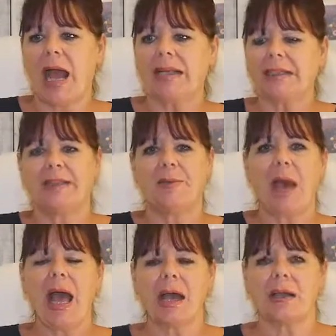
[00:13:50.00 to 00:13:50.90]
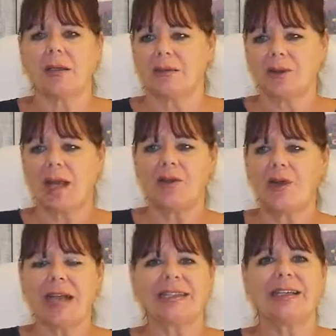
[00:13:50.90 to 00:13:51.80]
answer back.
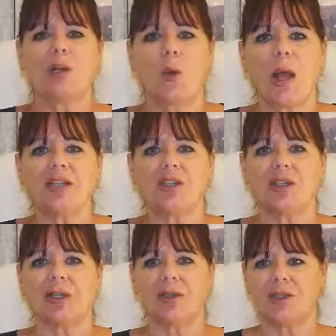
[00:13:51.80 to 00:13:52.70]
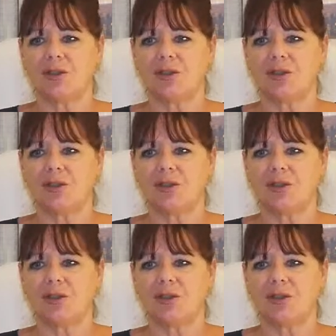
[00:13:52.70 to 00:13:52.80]
You're not asking a question